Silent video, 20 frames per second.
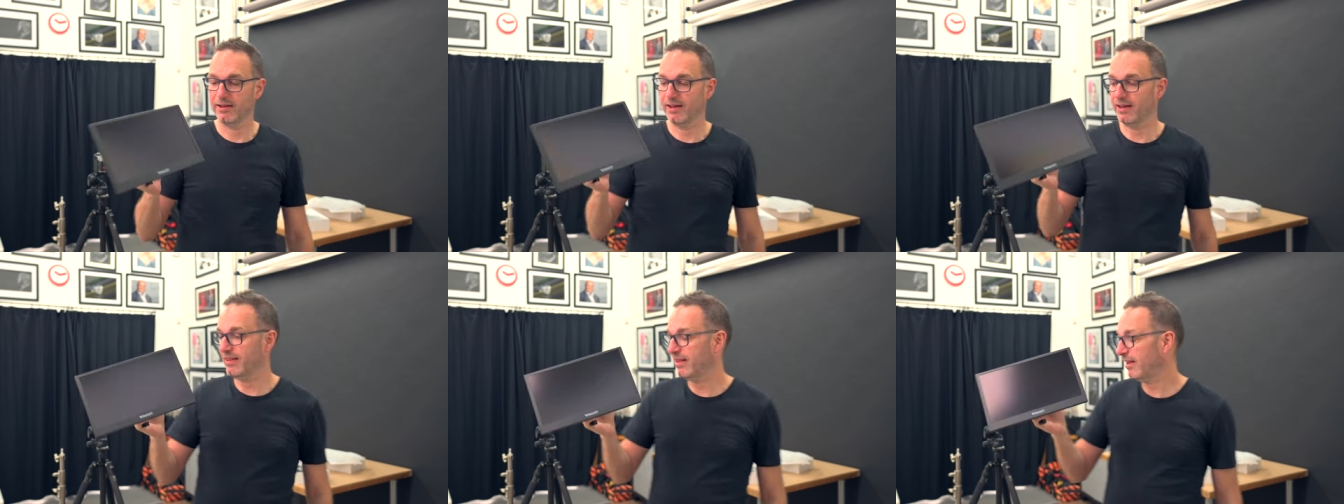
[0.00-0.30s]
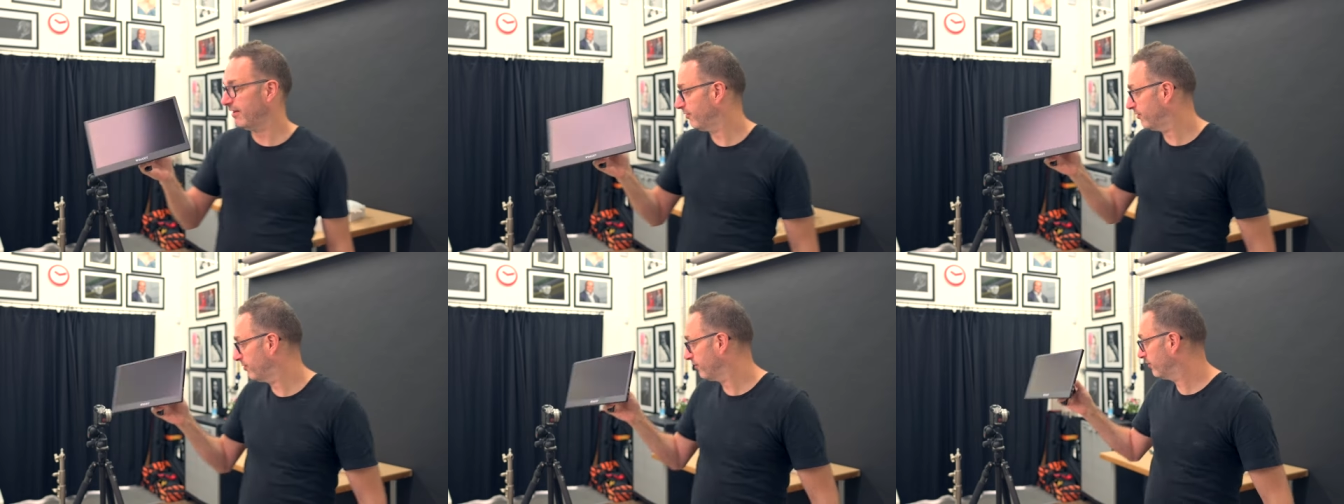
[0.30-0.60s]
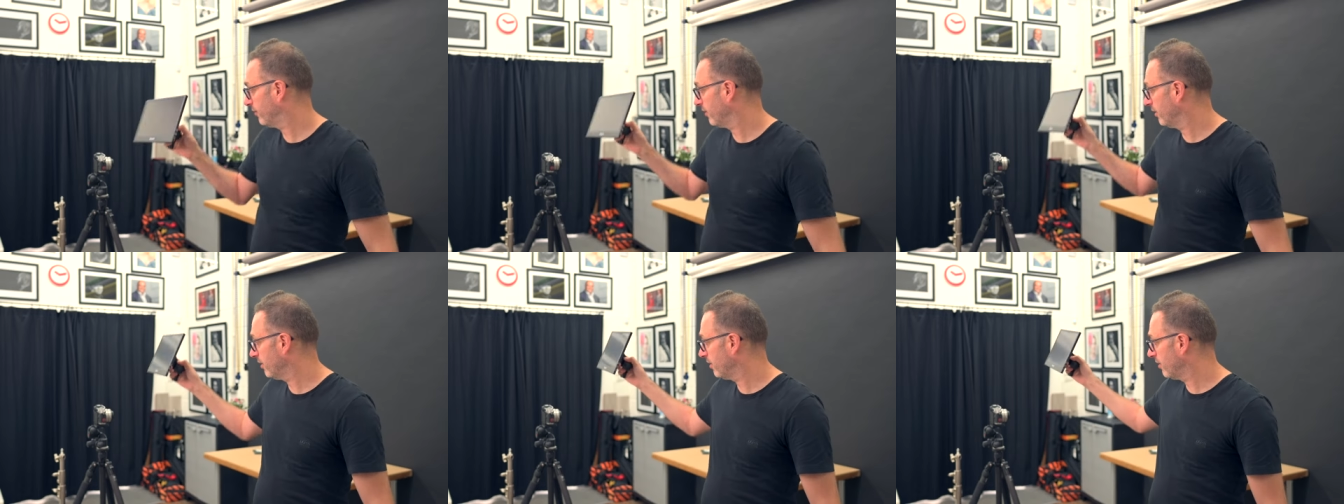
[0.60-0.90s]
And that's
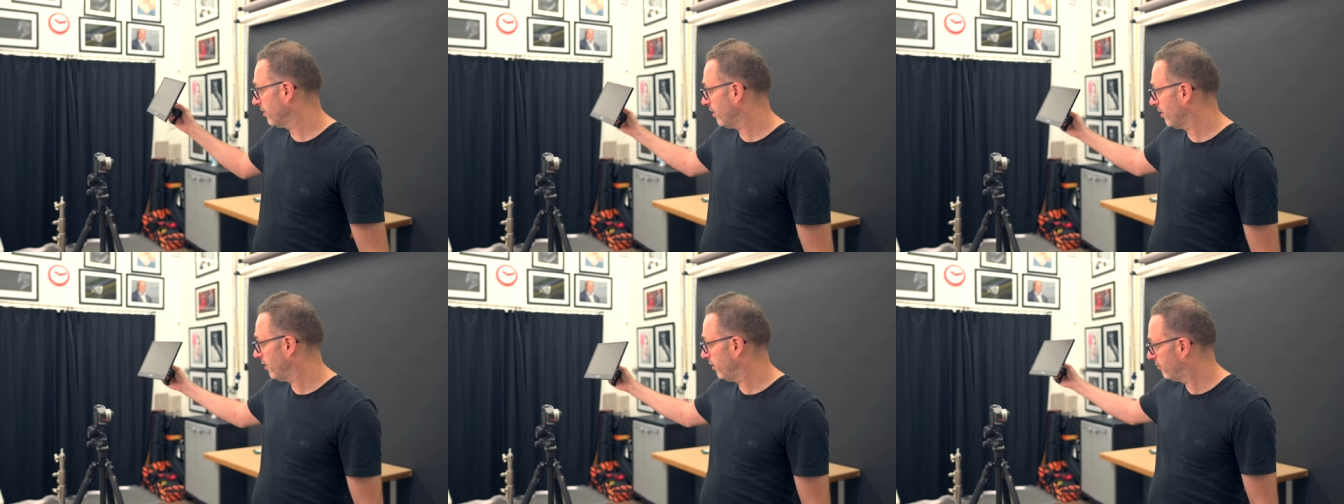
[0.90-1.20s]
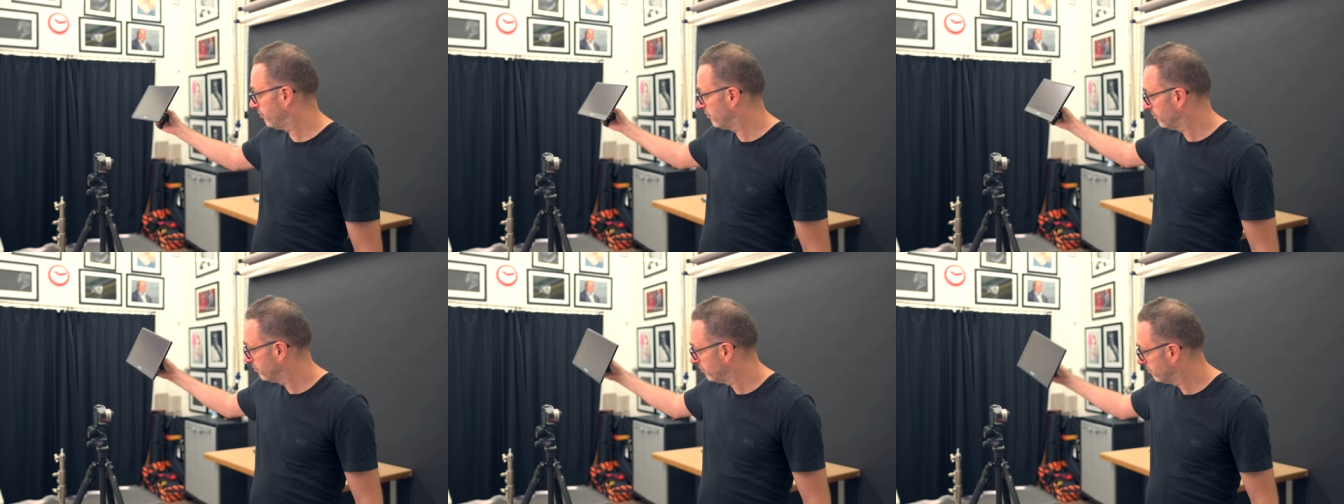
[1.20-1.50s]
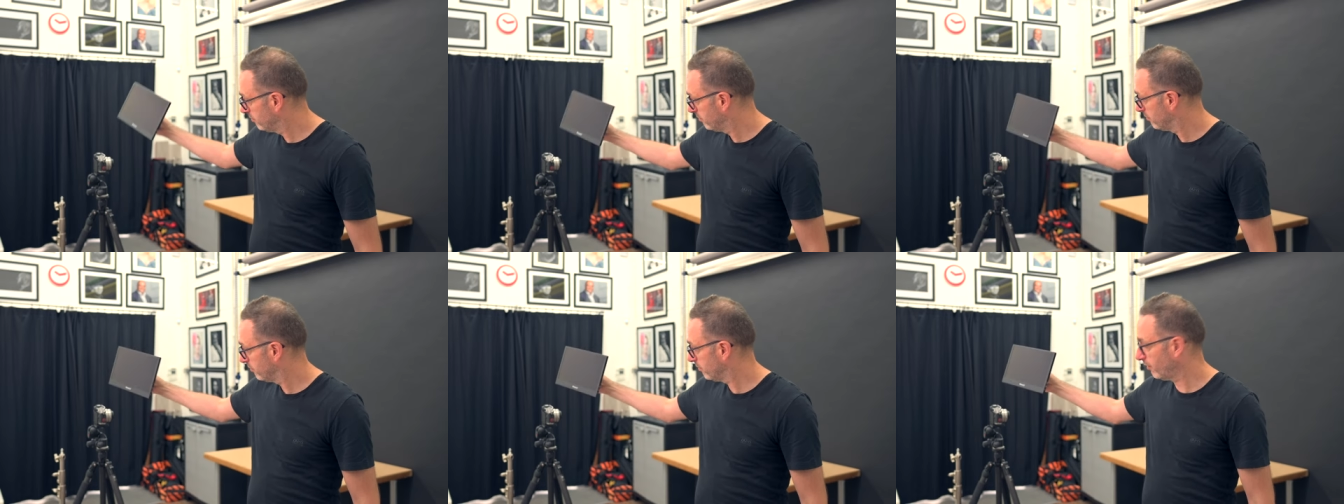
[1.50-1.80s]
just gonna go
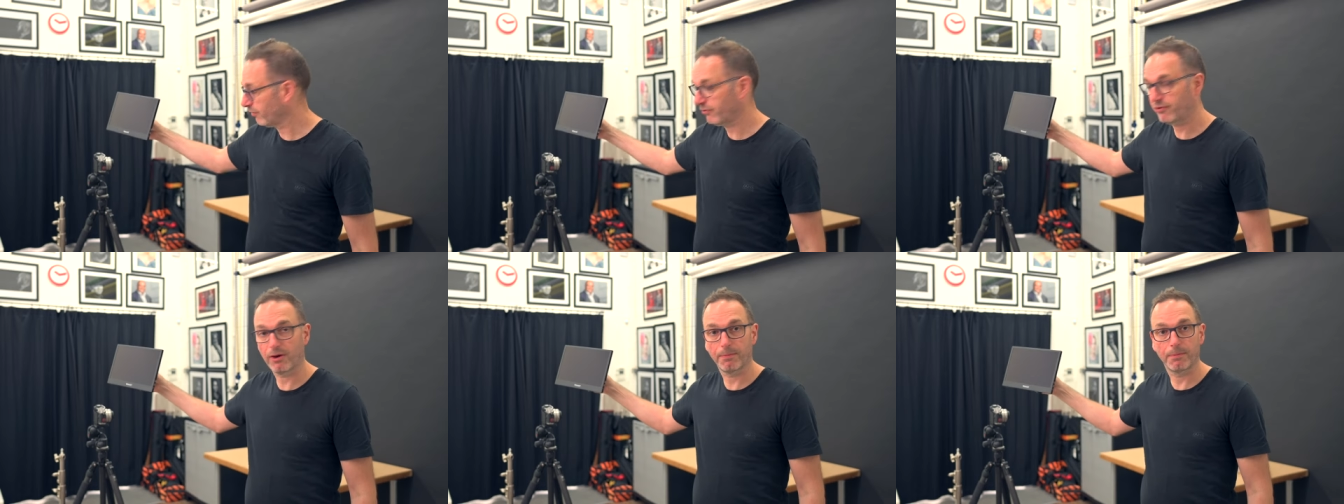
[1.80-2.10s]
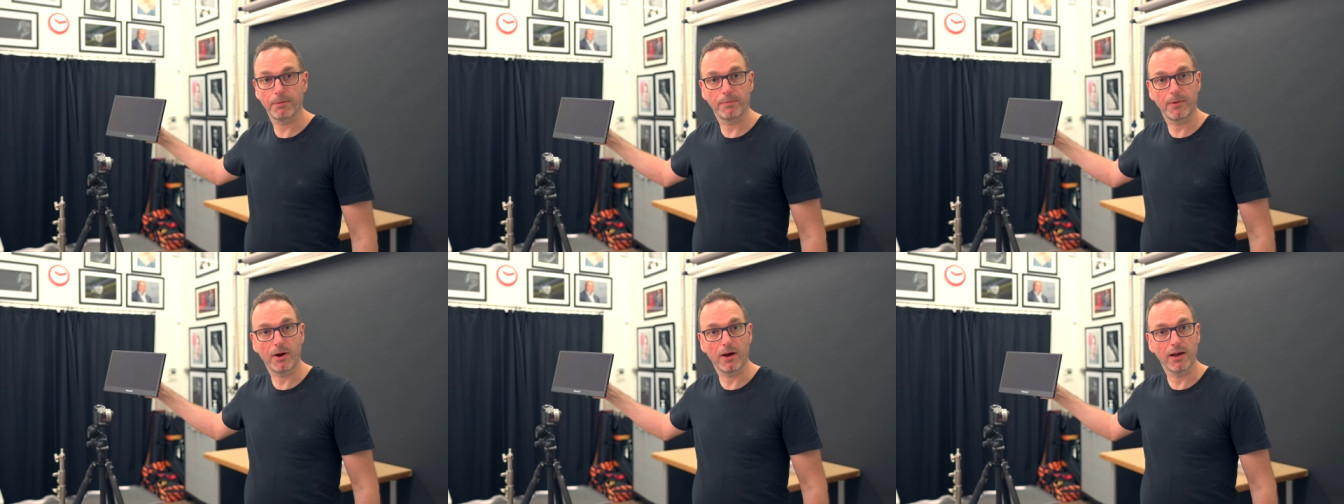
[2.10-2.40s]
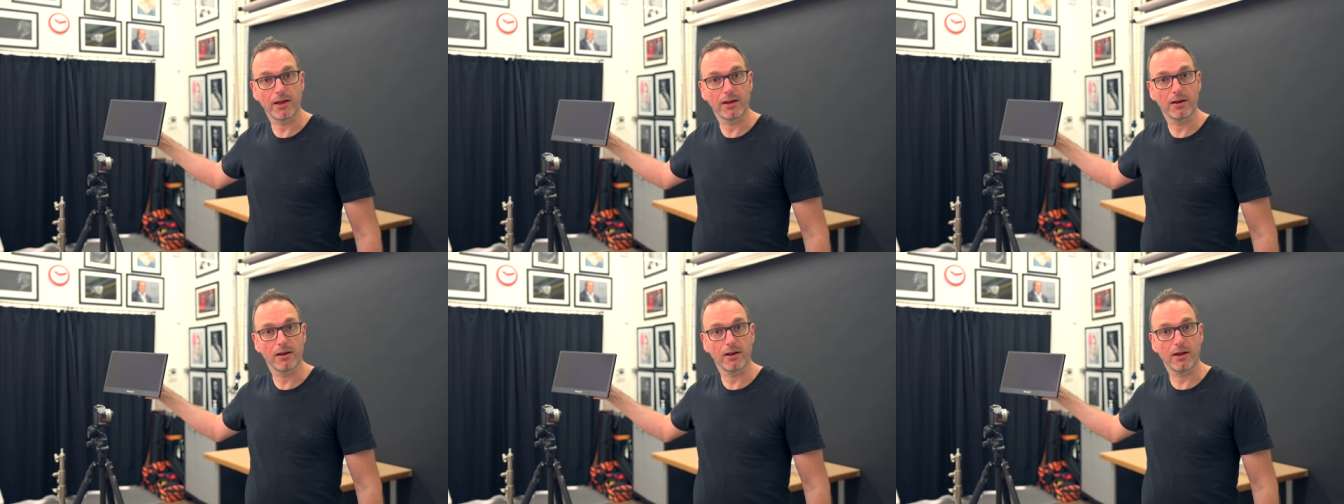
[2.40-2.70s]
on top of
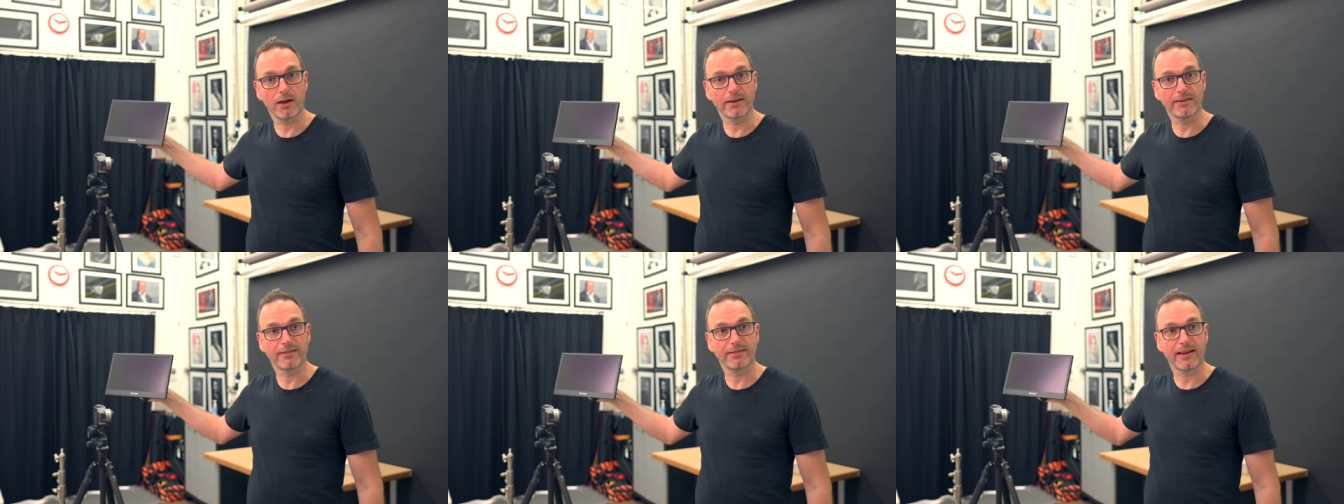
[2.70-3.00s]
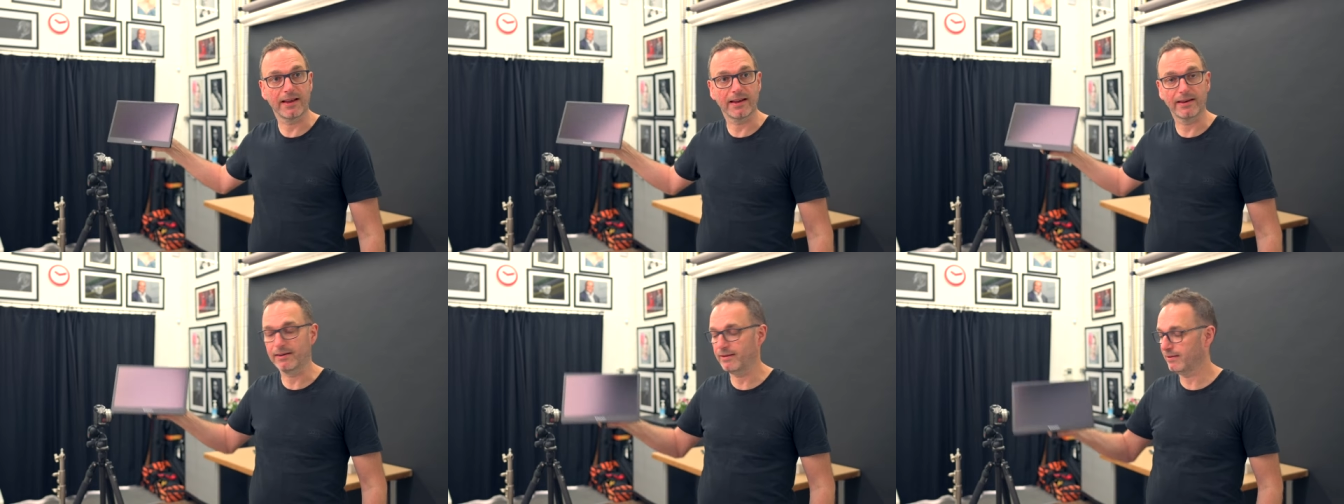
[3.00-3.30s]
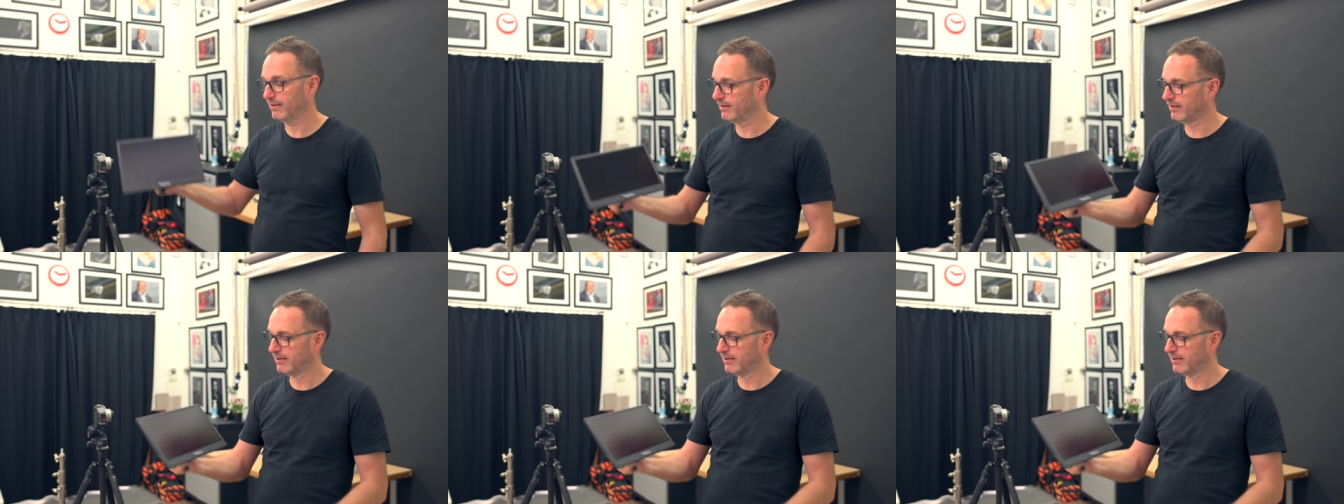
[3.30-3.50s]
my light stand.